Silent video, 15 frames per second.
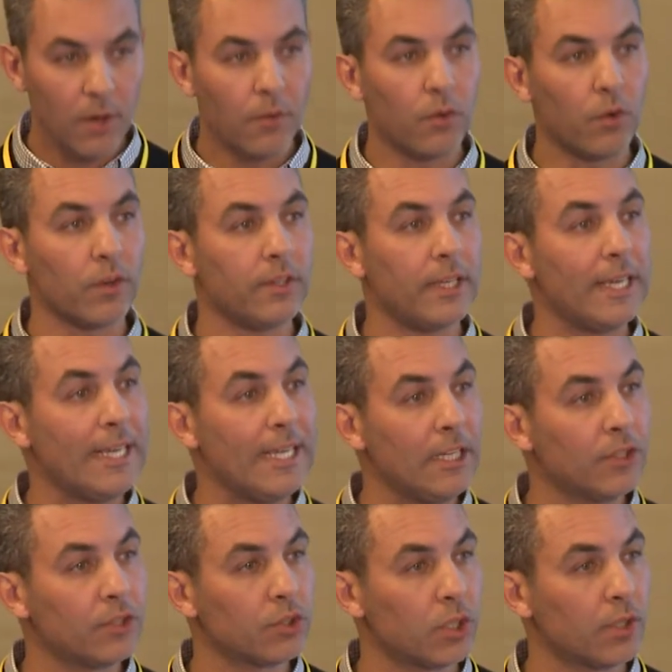for the
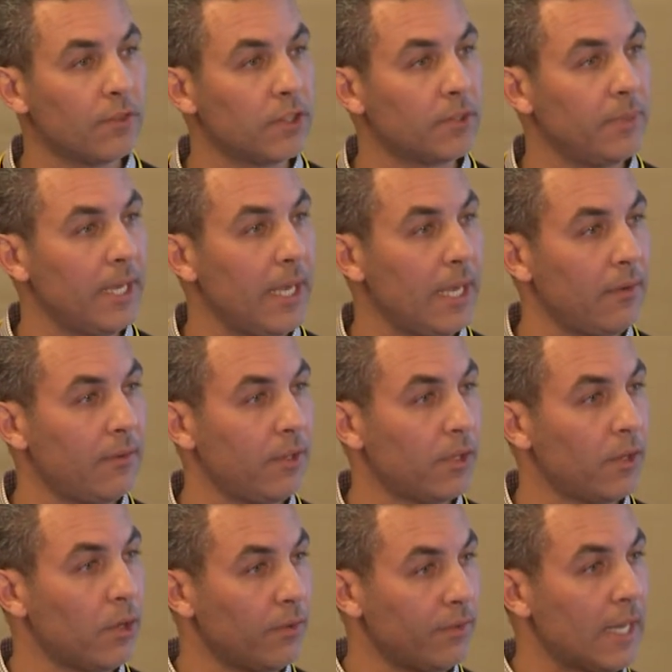in-service
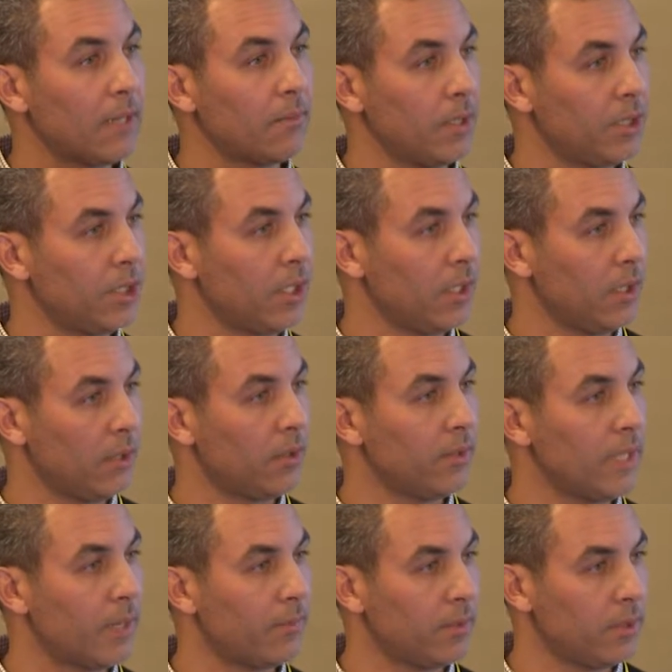behavior of that material or
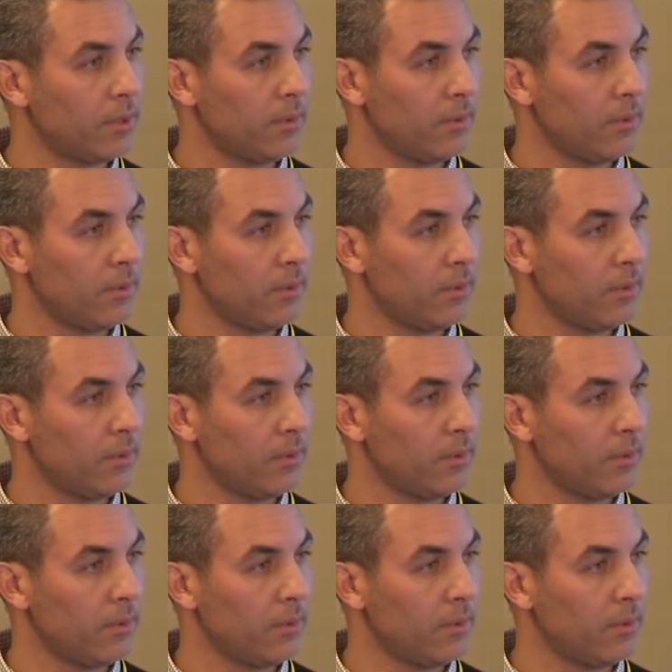that